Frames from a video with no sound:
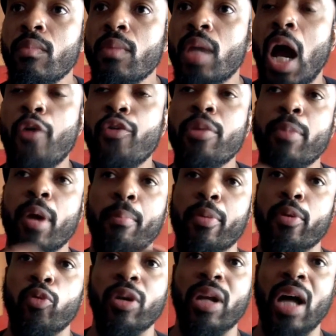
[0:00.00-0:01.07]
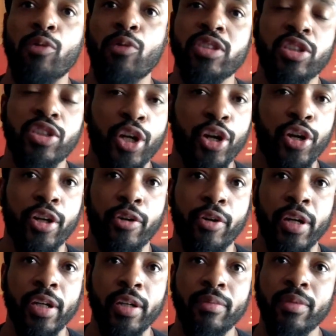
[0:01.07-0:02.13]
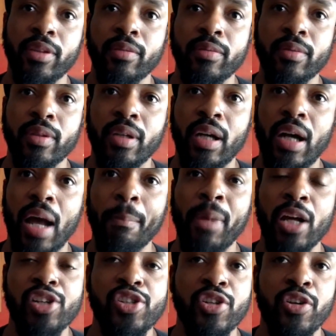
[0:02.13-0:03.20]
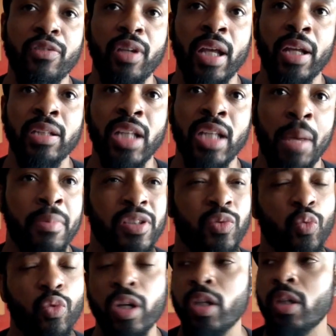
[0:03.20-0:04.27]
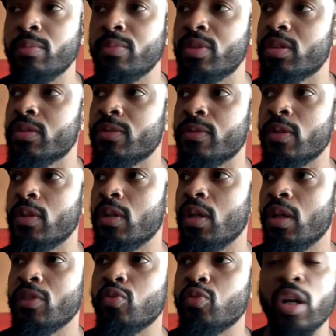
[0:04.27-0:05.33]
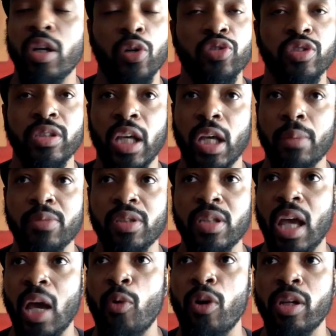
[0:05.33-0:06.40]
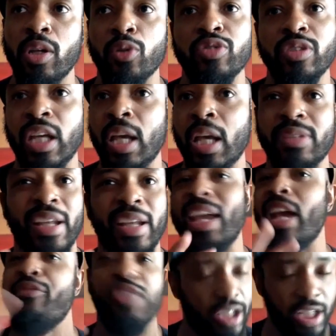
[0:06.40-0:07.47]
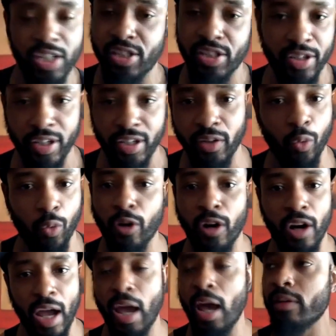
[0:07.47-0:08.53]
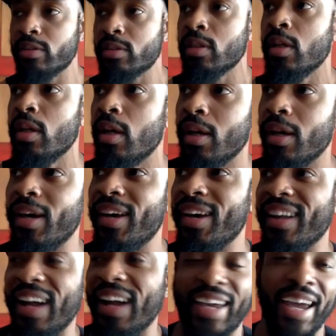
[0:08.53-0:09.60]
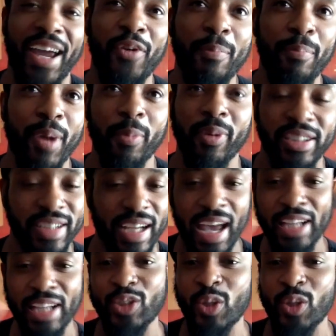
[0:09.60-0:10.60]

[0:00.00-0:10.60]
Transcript: I remember when I was in third grade, I'm not sure the lady's name, Miss Williams, one of those names. She had one of those names that every teacher in the world has. I can't remember because I had so